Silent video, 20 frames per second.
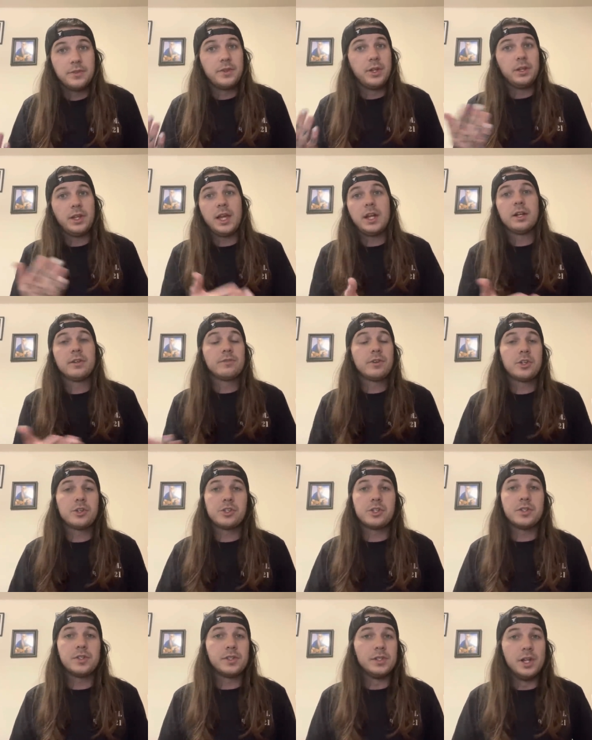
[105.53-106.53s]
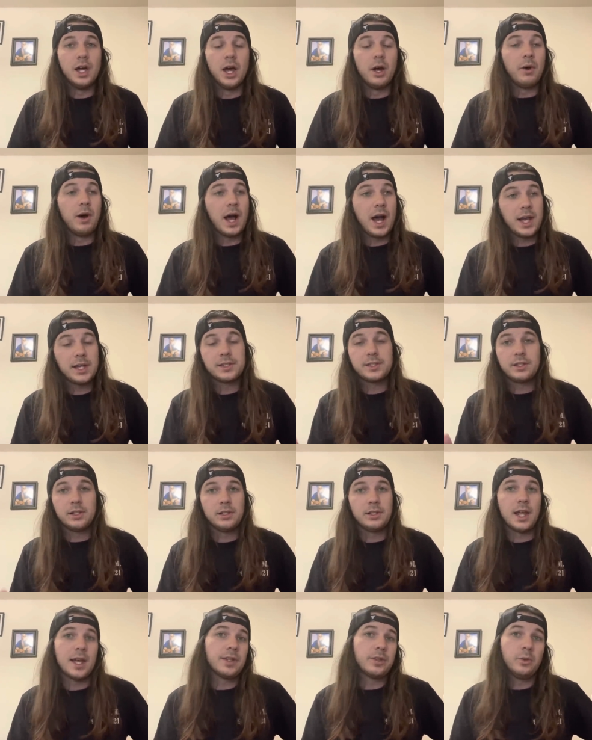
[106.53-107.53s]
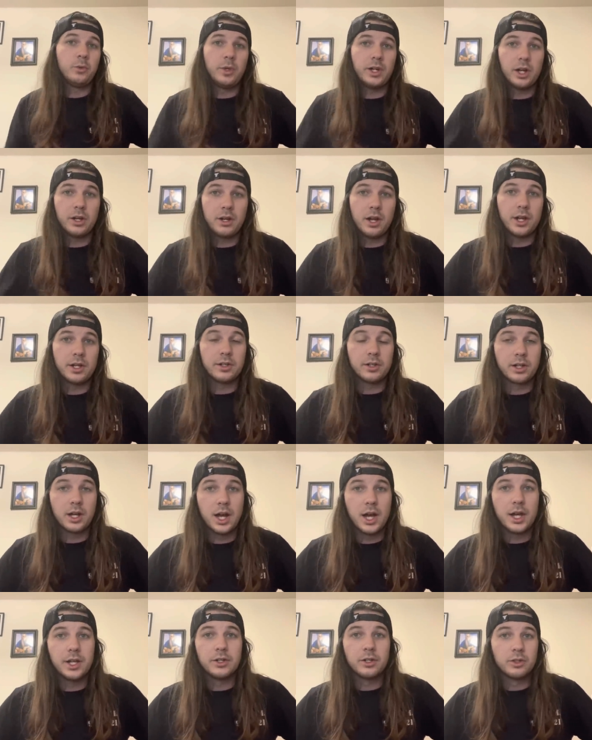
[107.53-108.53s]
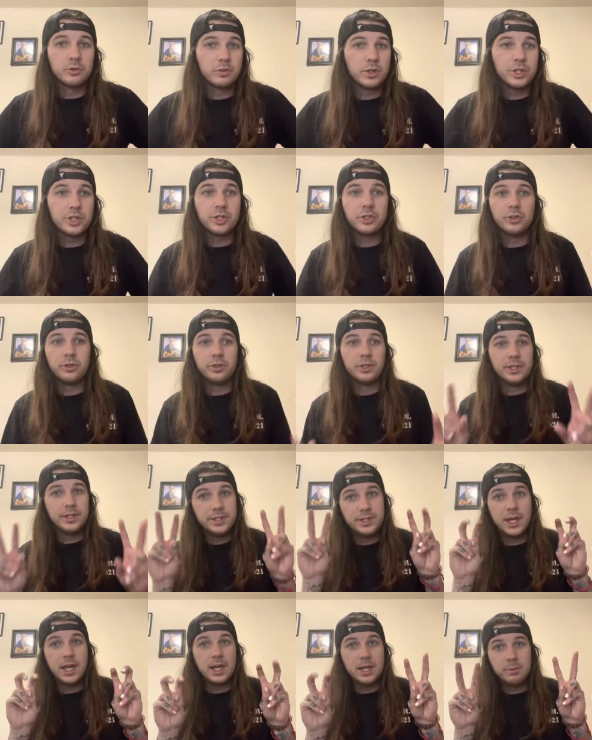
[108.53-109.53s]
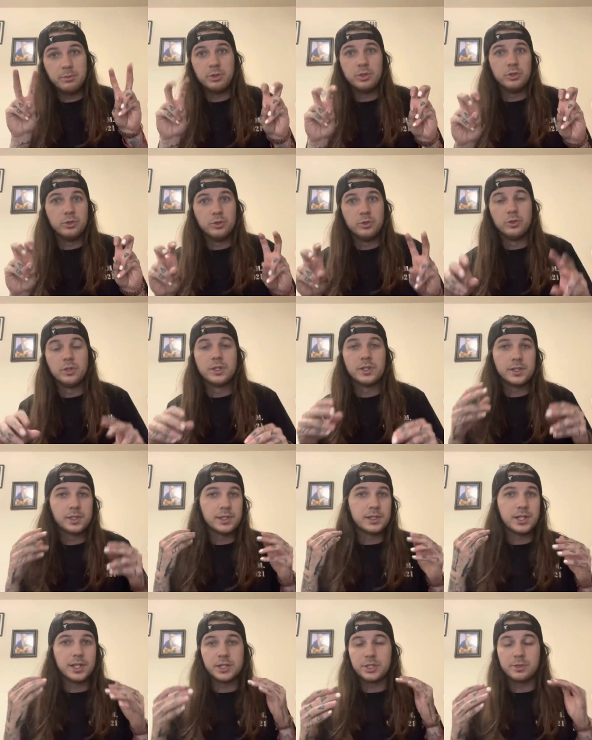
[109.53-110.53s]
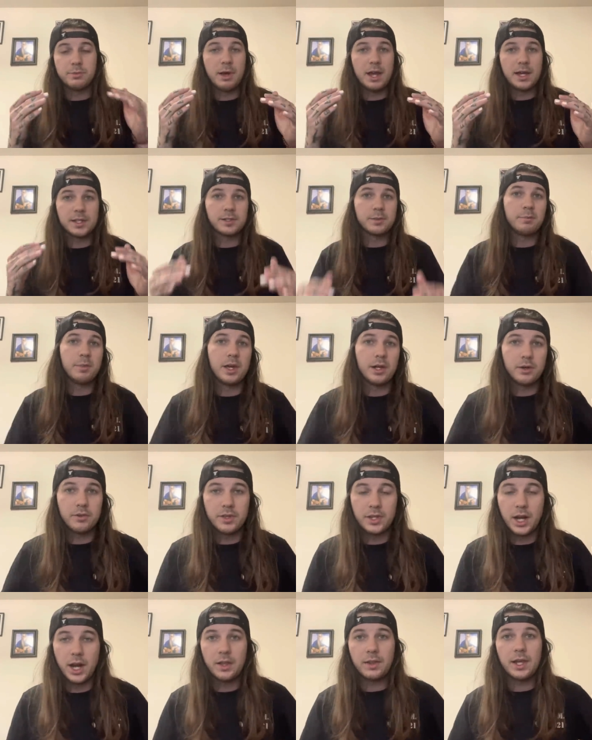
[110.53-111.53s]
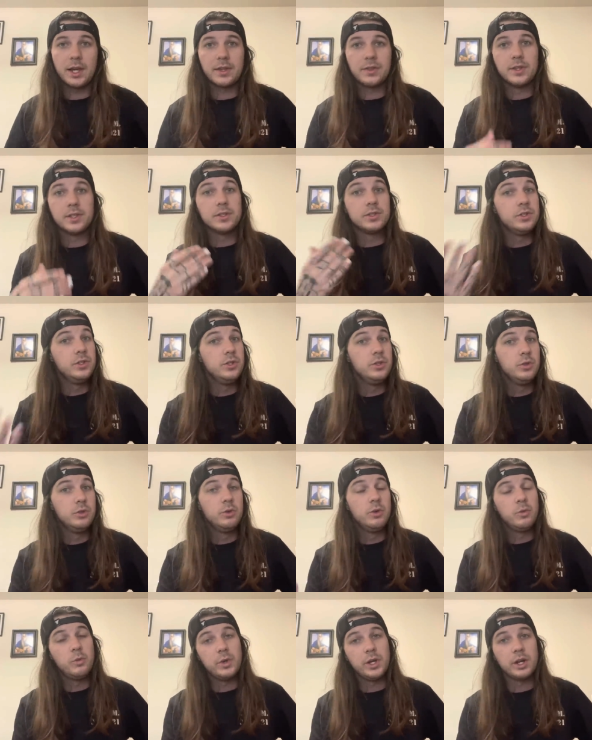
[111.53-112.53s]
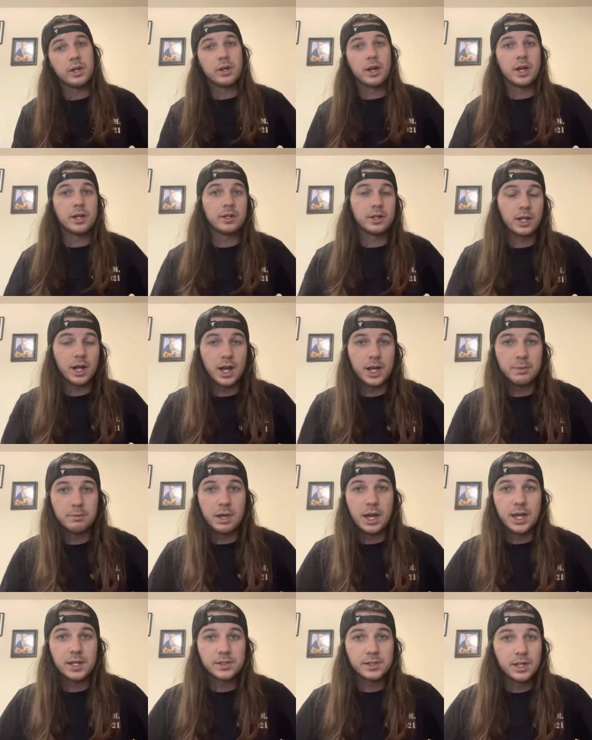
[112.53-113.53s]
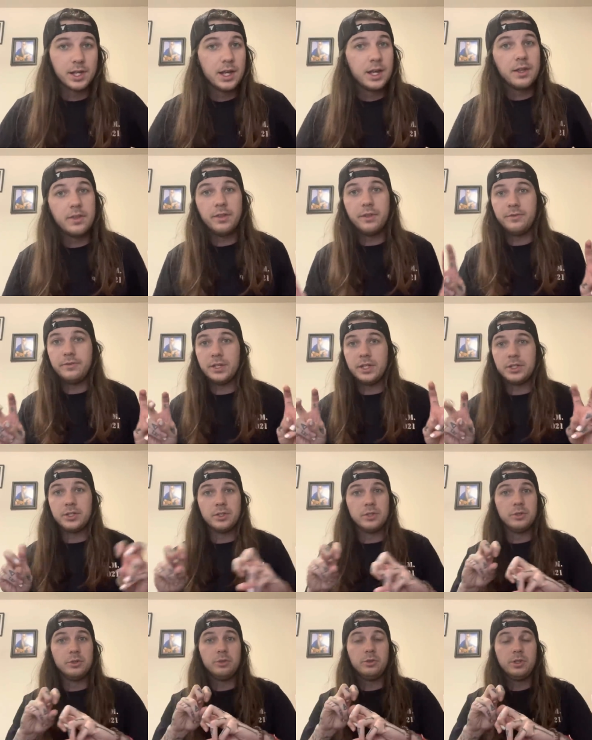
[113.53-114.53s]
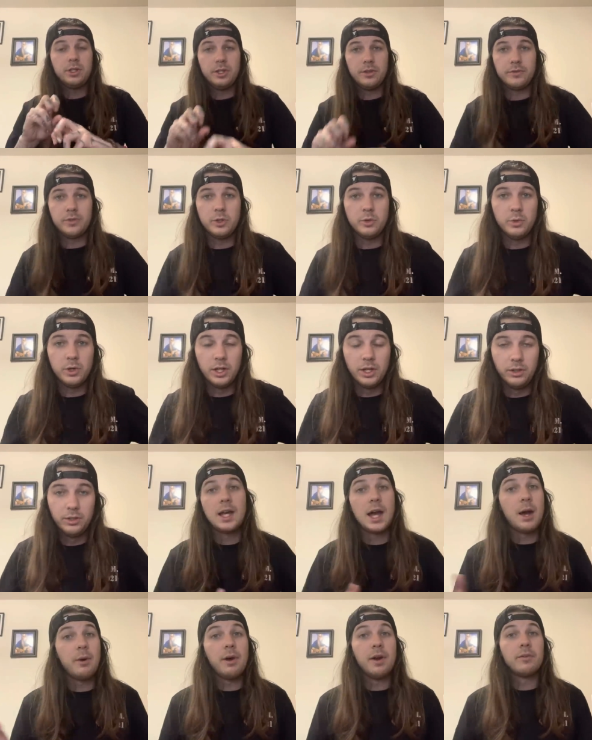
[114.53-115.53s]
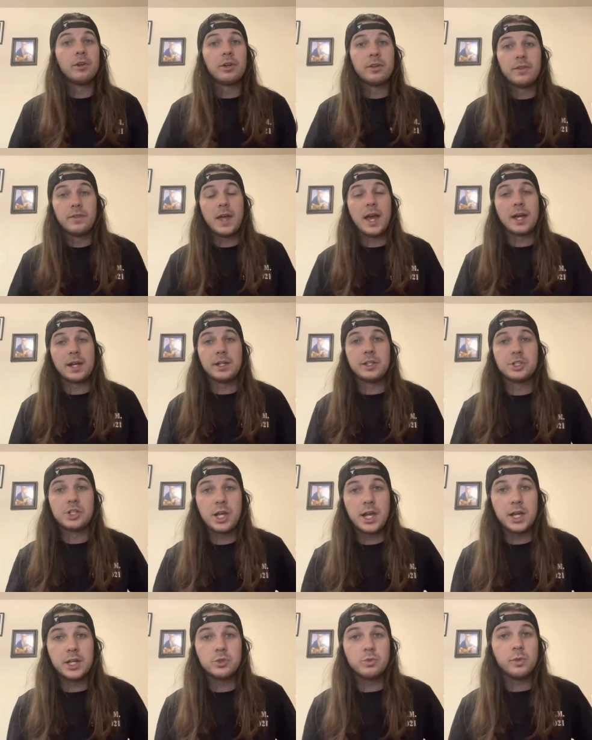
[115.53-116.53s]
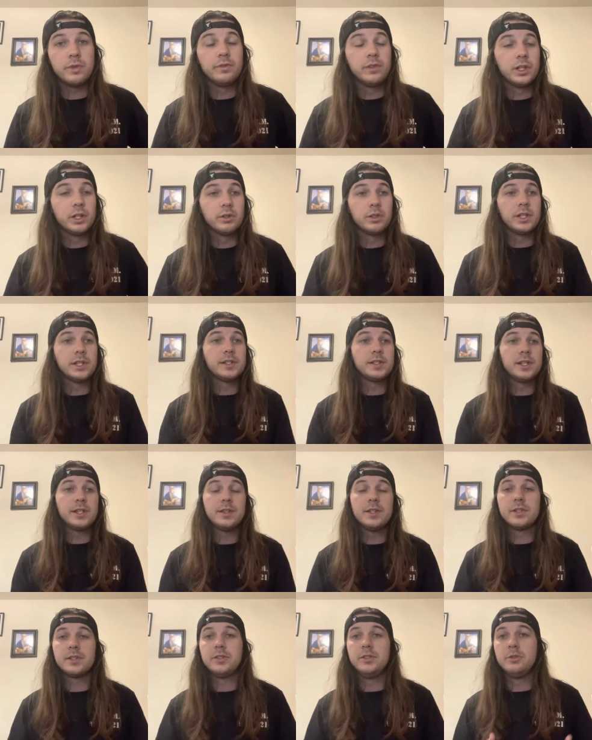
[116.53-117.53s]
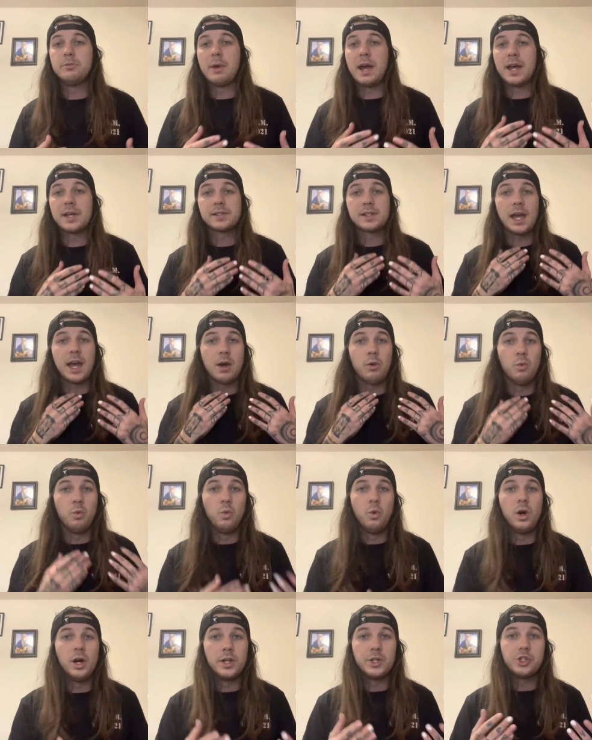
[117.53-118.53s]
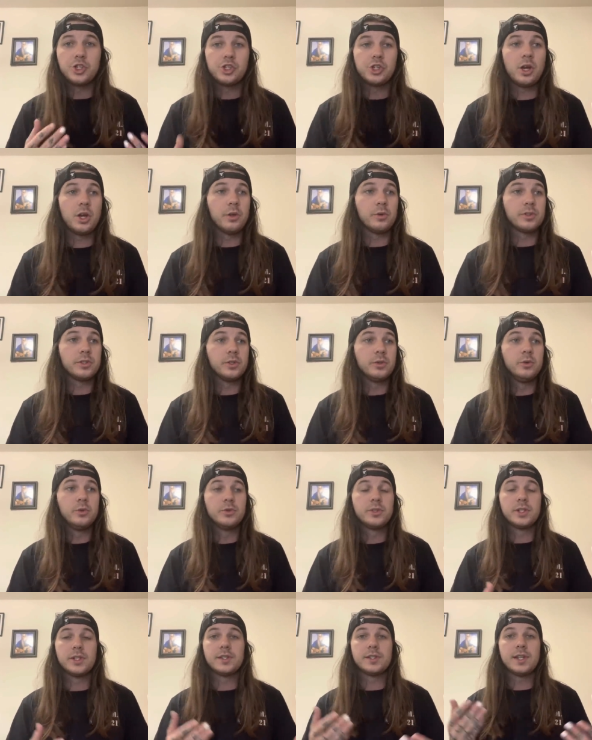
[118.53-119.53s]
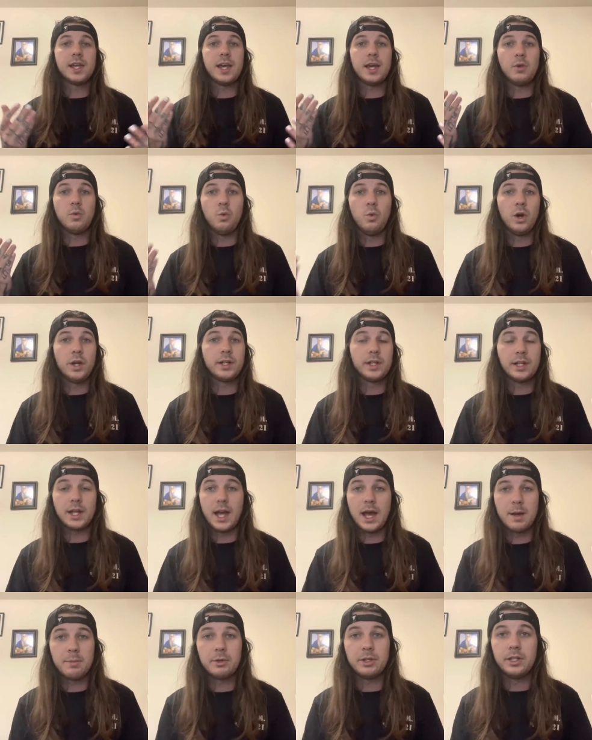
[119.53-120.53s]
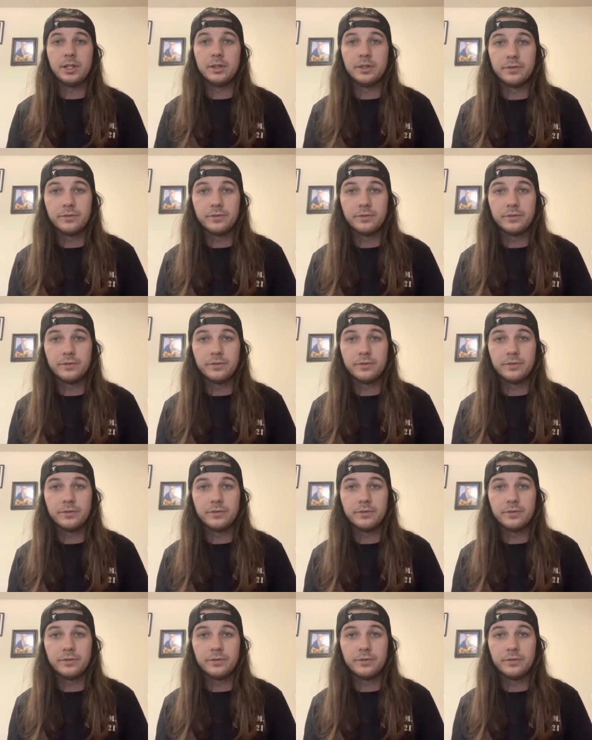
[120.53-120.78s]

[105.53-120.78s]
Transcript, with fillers: the later versions, no. I still like the We Are Not Your Kind original debut stitched mask better than I like this new We Are Not Your Kind mask the V2, if you will. However, that could change. We've literally seen this new mask at one show, so who's to say what could happen in the